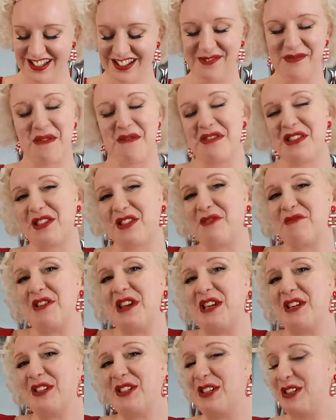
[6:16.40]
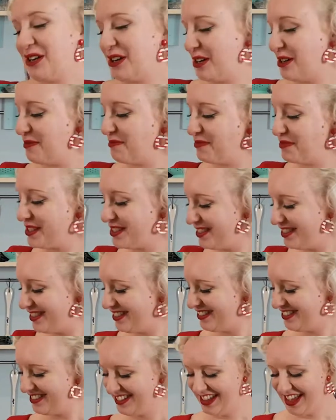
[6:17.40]
Maybe 3 good dollops.
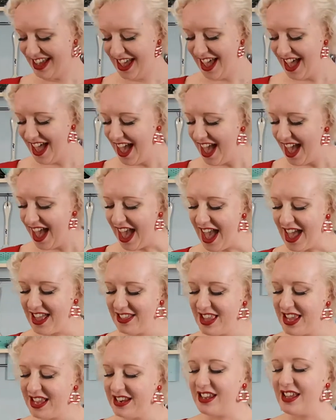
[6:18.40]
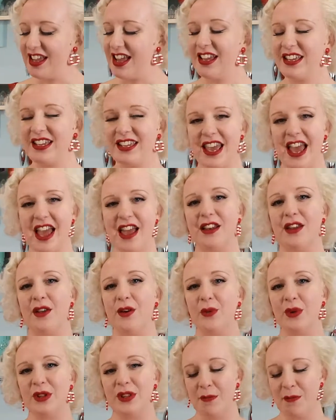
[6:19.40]
And then again,
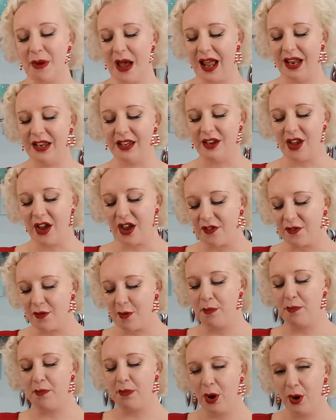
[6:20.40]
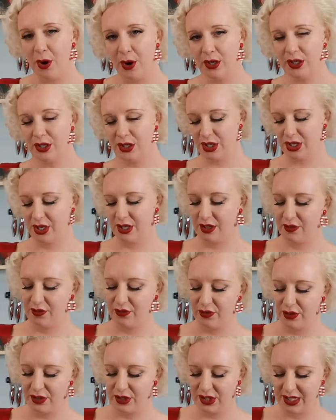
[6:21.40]
with your palette knife, push the
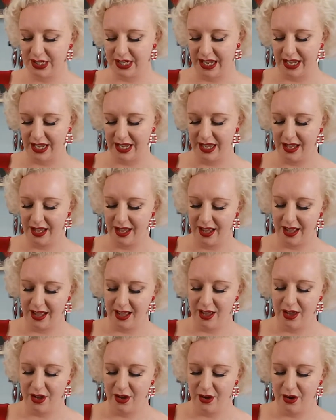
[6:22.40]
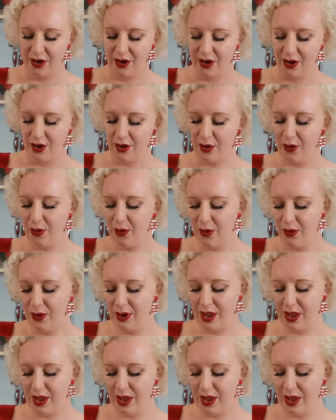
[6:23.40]
frosting all